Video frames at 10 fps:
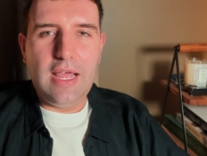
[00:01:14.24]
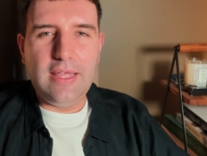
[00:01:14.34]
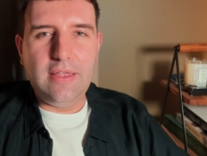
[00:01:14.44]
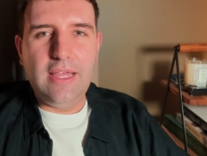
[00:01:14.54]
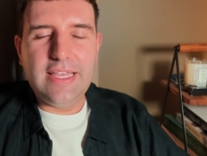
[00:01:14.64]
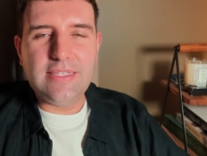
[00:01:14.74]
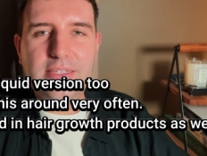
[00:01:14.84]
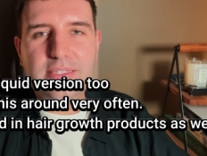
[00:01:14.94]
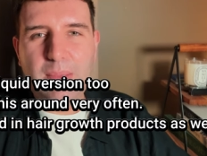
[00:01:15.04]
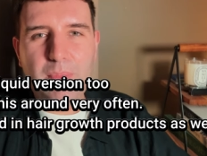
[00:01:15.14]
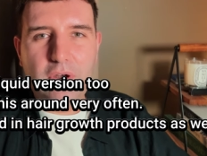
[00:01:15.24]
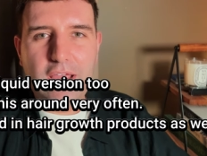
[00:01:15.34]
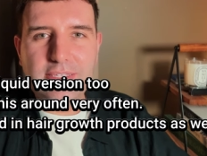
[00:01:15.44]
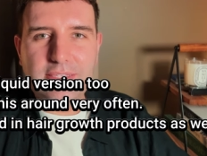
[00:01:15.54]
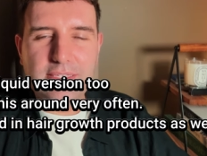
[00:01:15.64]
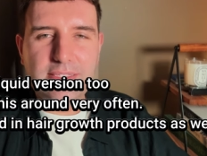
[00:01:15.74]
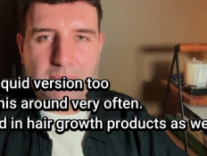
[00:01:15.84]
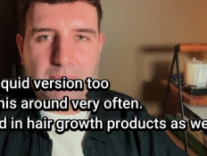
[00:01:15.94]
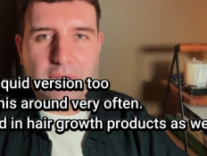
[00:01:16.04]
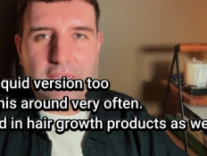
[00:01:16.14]
I, I, guess to summarize this
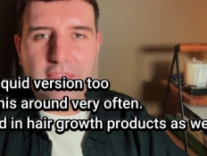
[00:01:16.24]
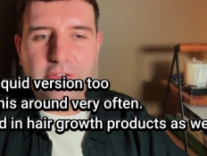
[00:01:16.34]
simply,